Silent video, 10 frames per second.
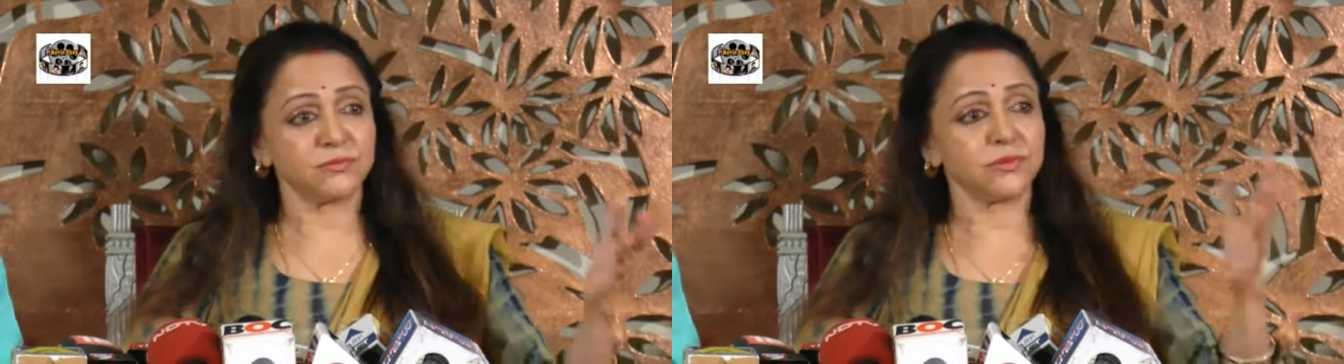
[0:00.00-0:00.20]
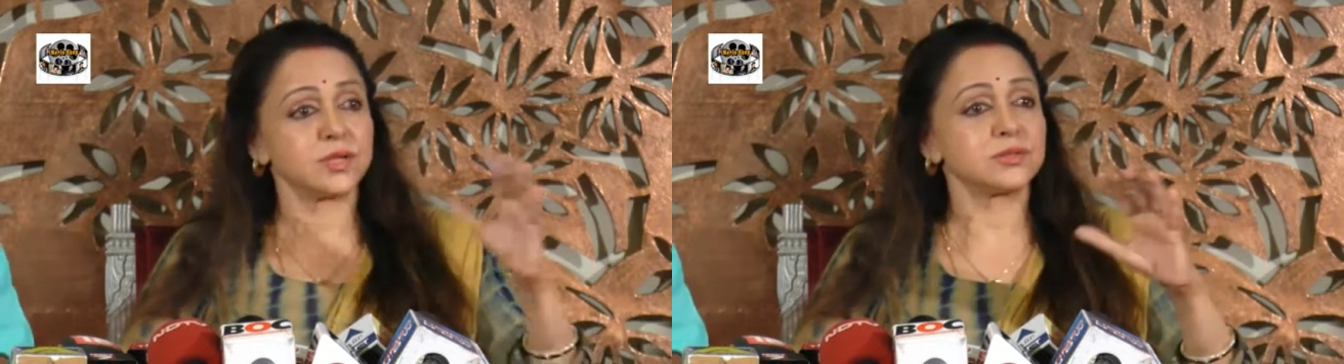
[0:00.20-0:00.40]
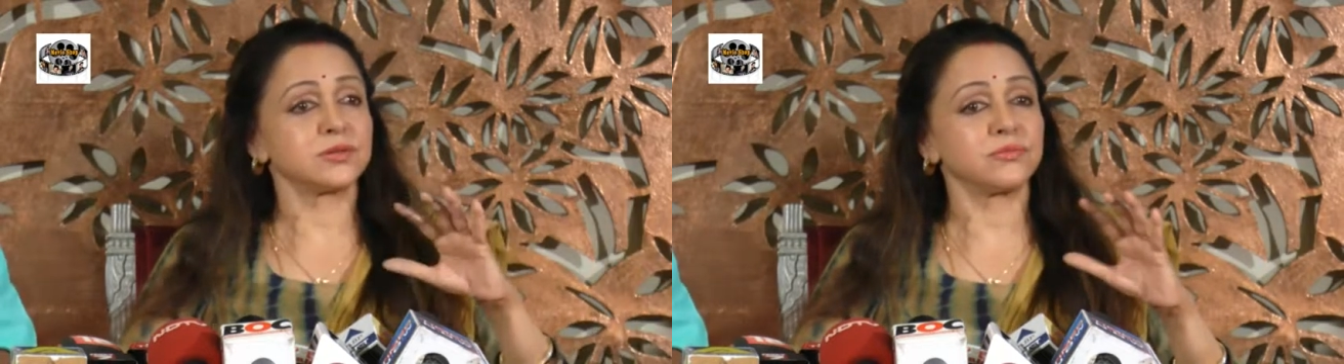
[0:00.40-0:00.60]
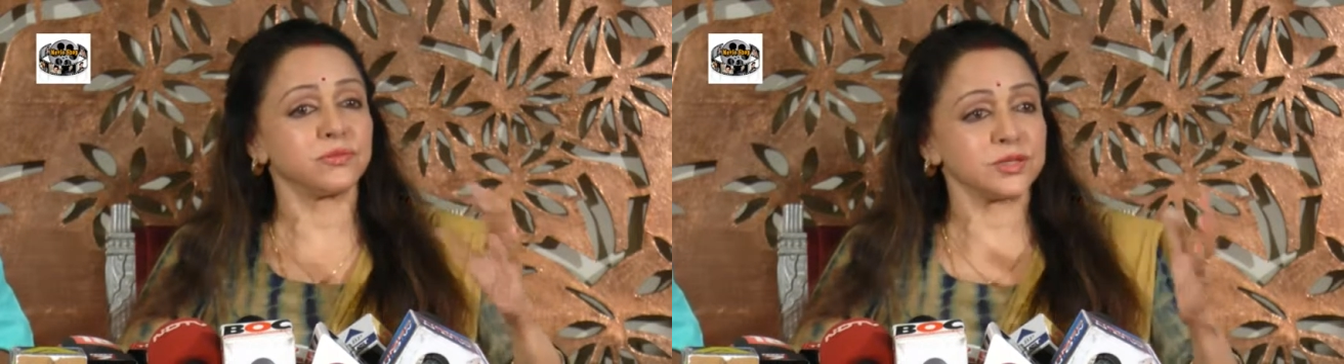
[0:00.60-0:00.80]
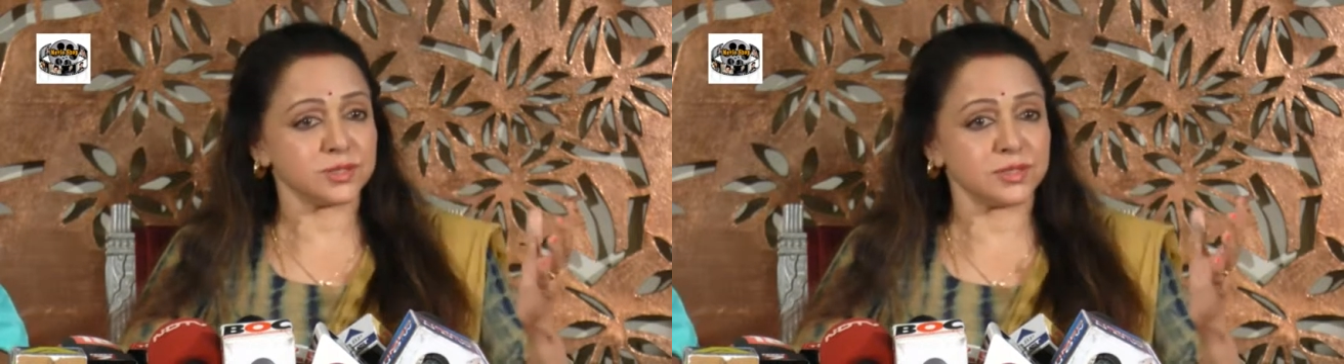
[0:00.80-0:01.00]
influence of
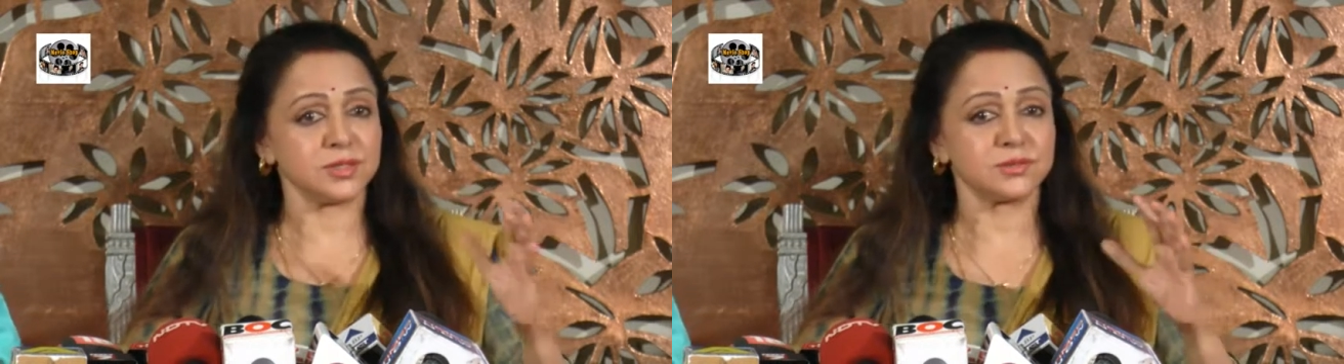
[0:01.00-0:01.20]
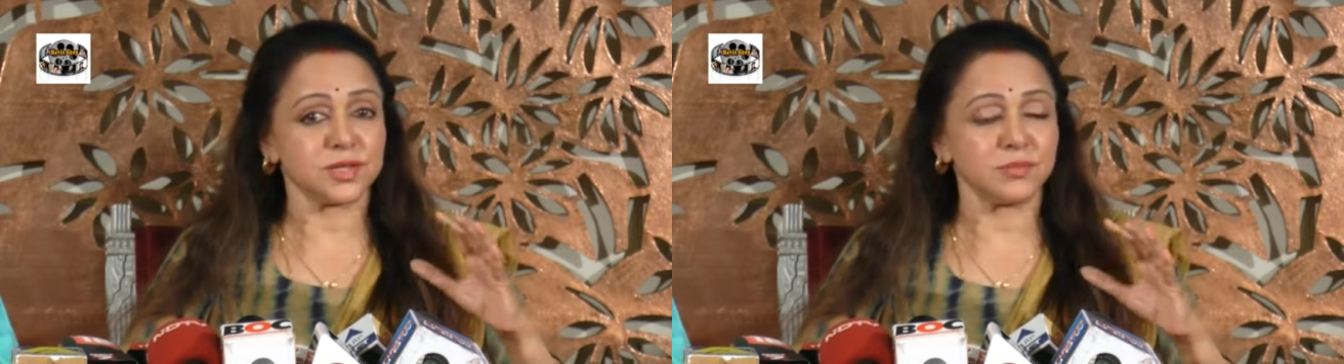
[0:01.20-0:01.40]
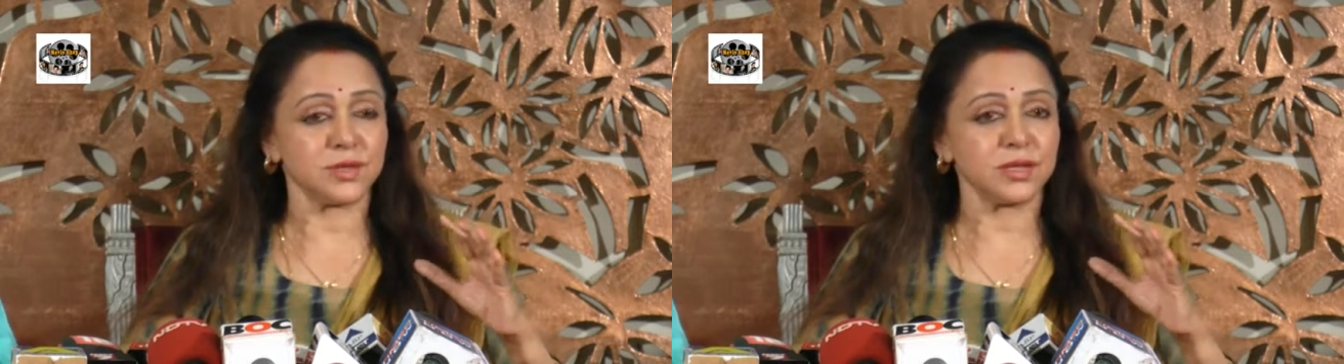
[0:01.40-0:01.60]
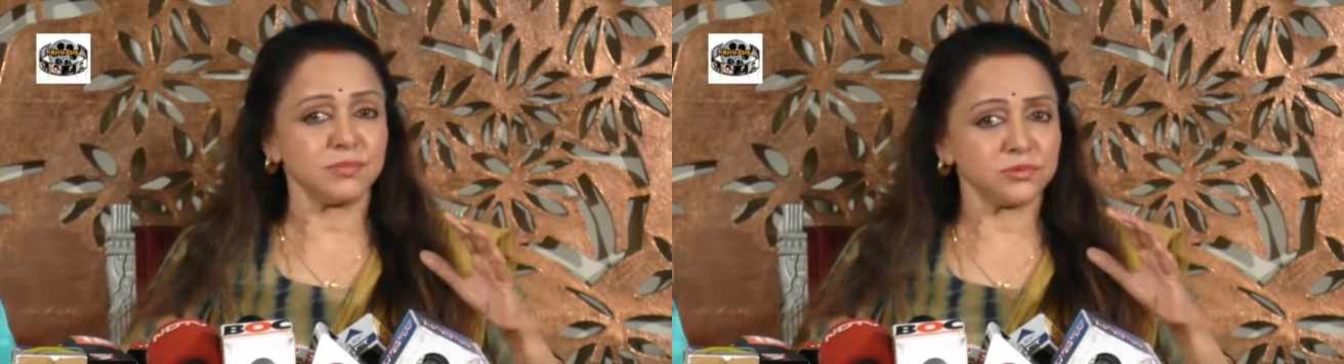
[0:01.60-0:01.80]
Western is coming up.